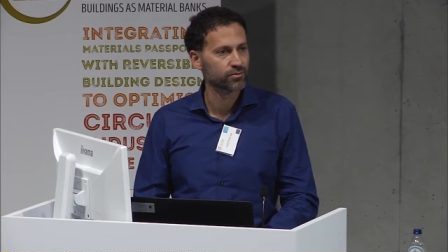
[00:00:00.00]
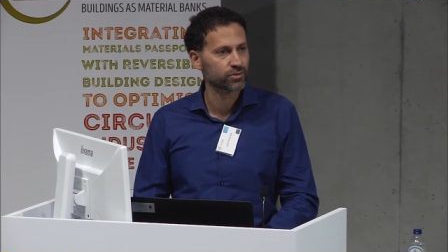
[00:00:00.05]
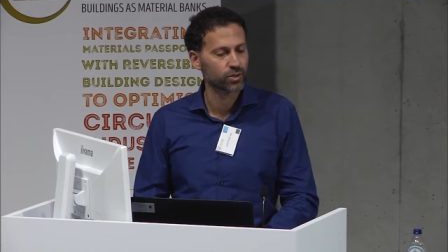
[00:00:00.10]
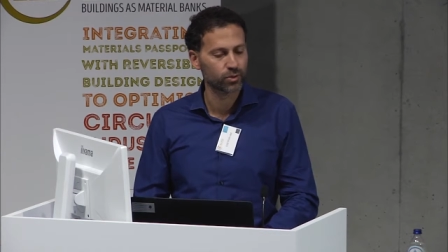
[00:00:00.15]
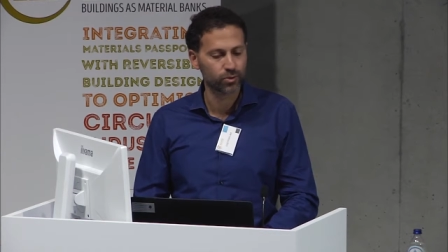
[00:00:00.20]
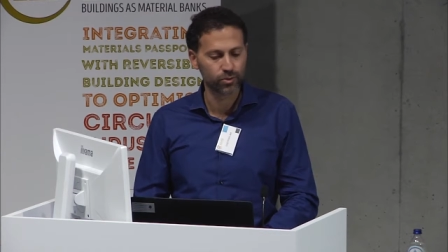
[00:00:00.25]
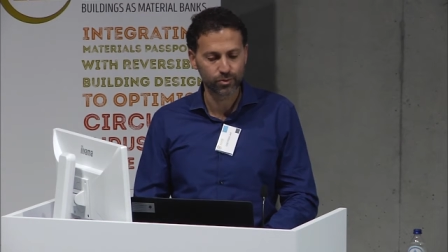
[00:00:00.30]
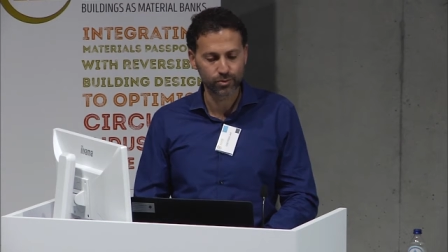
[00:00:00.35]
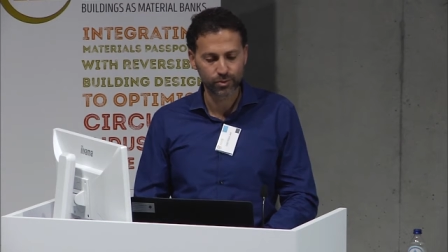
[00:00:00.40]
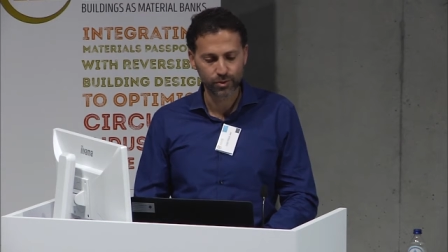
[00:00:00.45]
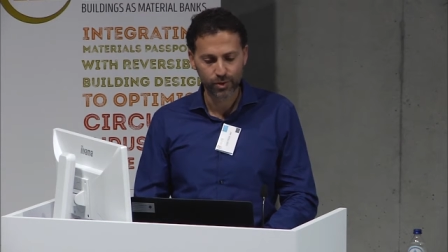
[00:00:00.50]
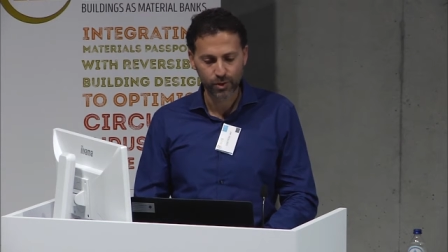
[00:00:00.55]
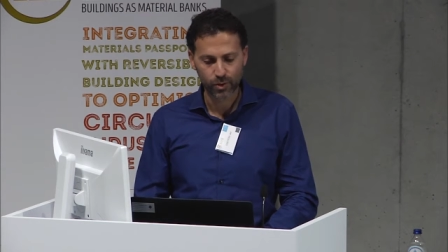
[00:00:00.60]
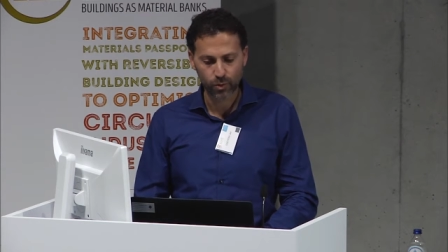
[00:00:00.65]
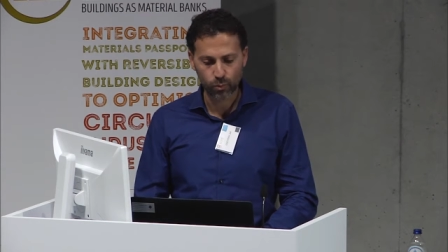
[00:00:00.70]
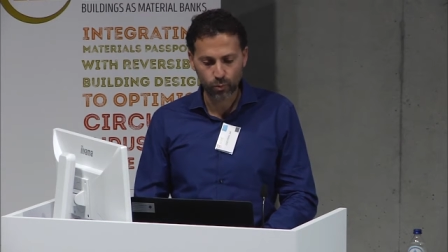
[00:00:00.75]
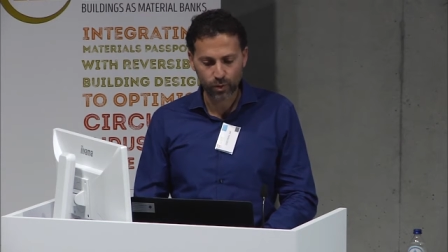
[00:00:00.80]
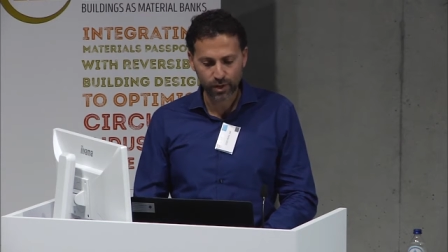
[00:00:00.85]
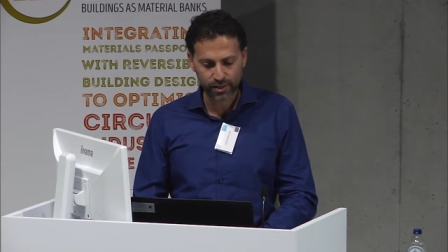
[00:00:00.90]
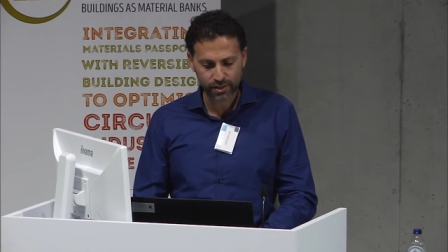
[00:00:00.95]
So
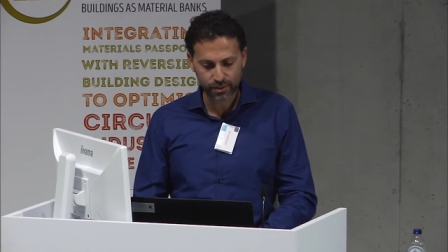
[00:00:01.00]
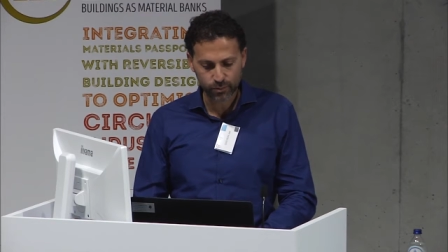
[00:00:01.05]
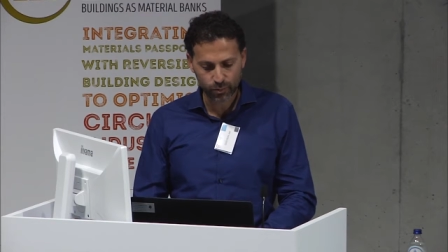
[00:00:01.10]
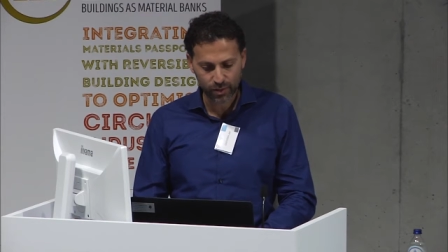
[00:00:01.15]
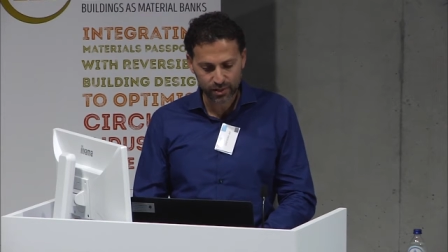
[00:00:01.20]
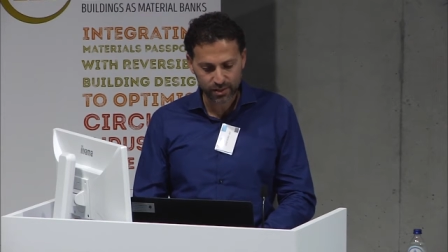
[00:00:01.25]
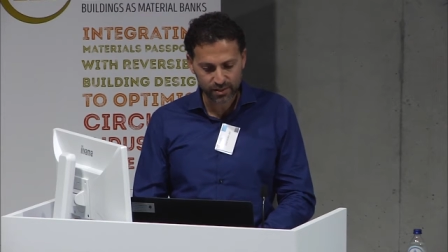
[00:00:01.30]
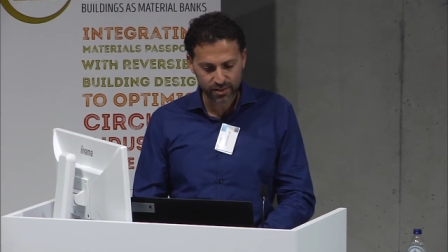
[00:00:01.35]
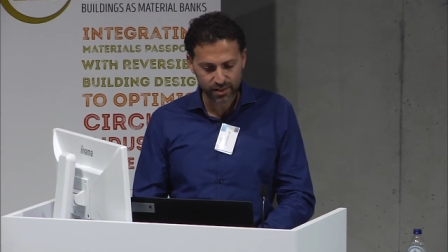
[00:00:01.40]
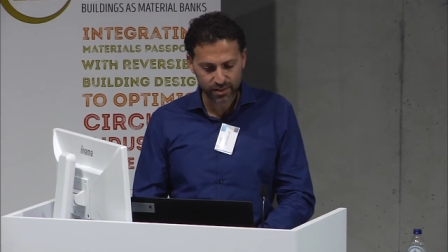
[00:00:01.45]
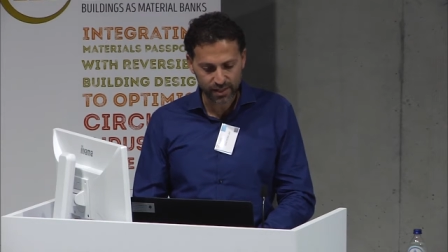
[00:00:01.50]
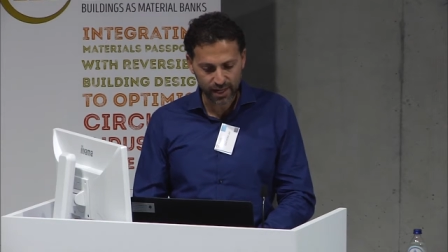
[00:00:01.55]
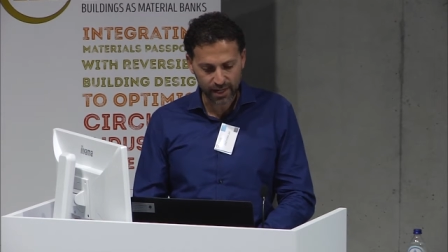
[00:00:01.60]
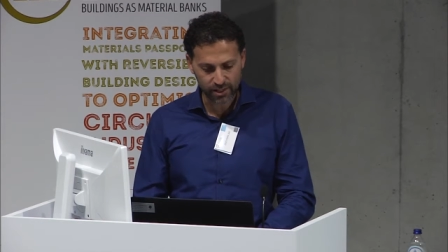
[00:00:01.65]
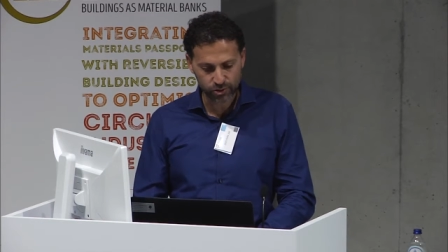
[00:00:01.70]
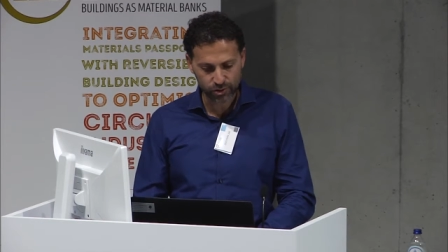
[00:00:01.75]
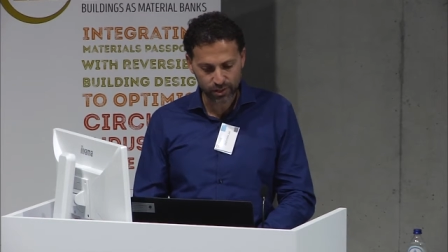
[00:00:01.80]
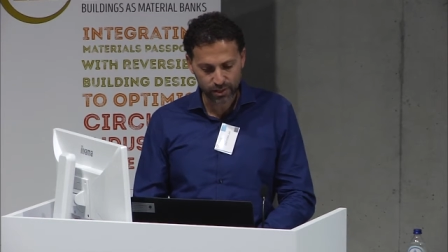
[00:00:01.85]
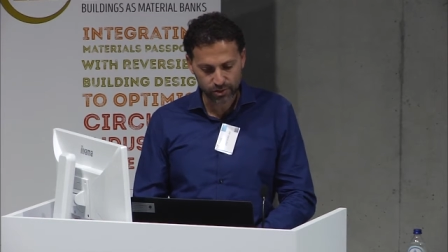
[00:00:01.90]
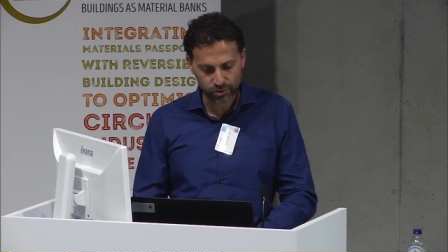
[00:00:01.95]
what, what is it
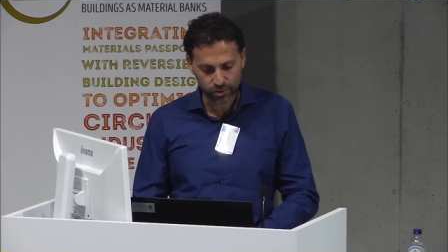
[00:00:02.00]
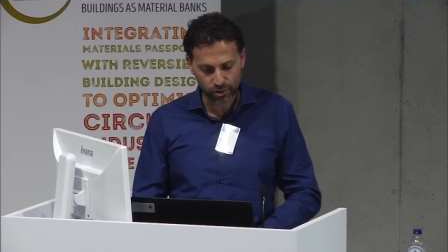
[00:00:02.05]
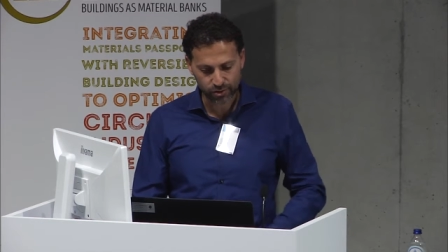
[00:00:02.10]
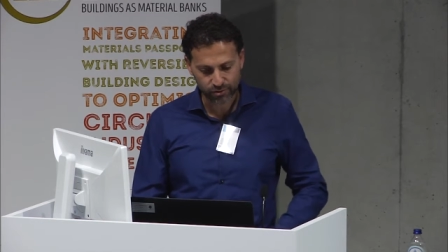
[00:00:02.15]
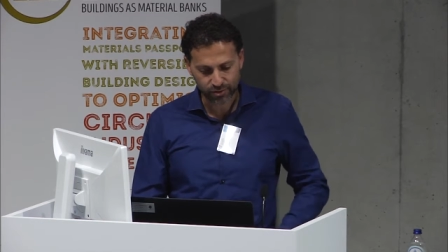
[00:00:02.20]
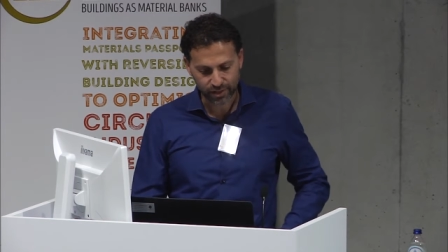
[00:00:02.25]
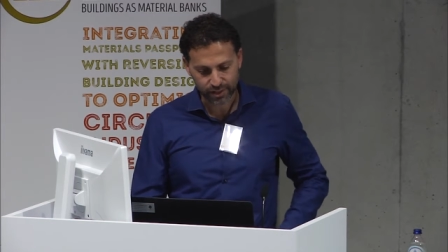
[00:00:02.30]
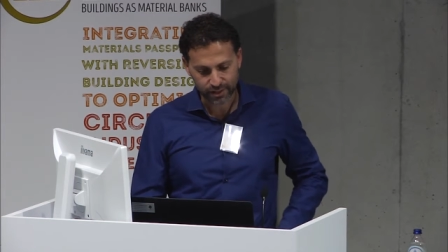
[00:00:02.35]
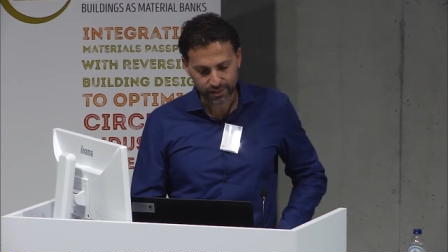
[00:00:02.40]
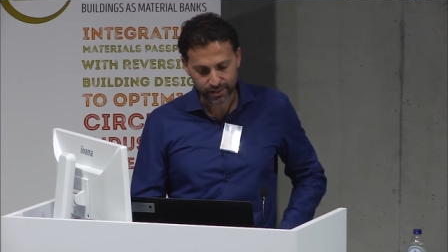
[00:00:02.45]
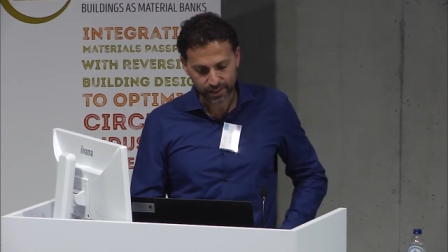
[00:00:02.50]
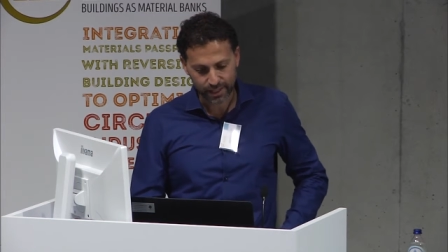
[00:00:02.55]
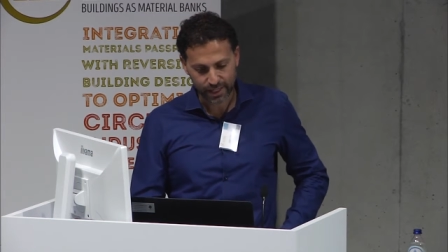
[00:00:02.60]
actually serving?